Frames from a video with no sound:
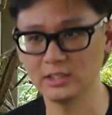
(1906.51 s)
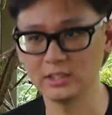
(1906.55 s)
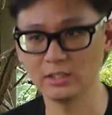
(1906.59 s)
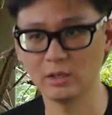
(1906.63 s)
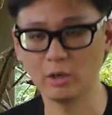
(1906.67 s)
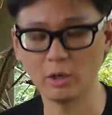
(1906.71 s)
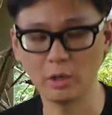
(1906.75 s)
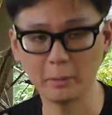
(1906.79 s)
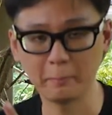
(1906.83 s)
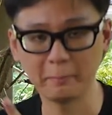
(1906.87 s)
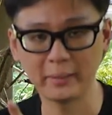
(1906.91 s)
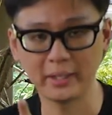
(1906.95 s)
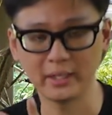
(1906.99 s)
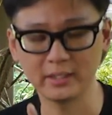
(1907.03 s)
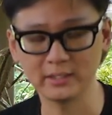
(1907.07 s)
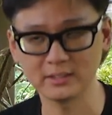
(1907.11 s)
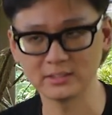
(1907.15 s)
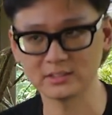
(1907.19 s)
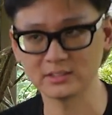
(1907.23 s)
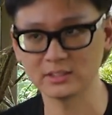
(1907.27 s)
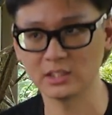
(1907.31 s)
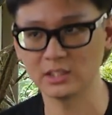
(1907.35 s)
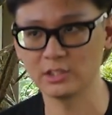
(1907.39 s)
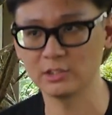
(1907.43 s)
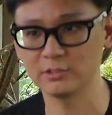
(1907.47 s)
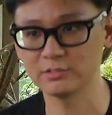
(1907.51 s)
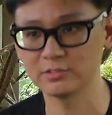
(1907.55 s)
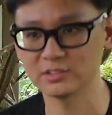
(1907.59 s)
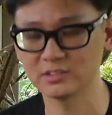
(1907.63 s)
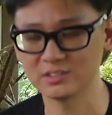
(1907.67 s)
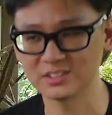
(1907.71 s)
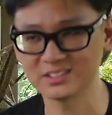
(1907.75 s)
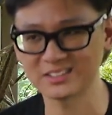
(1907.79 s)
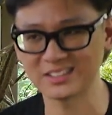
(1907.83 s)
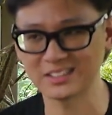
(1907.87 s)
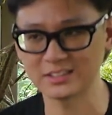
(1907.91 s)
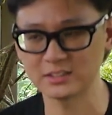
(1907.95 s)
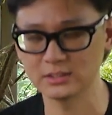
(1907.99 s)
oil pan itself
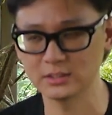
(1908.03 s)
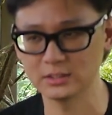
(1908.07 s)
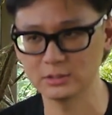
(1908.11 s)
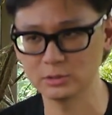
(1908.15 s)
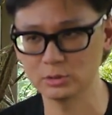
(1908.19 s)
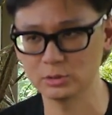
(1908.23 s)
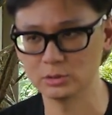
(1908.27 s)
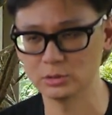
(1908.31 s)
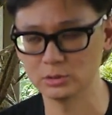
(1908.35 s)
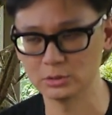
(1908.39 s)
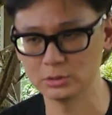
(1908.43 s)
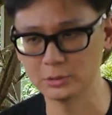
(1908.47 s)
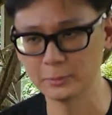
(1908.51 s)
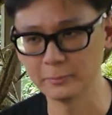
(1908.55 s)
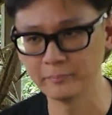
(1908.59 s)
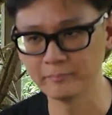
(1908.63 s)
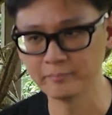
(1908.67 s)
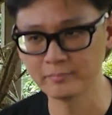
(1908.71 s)
started to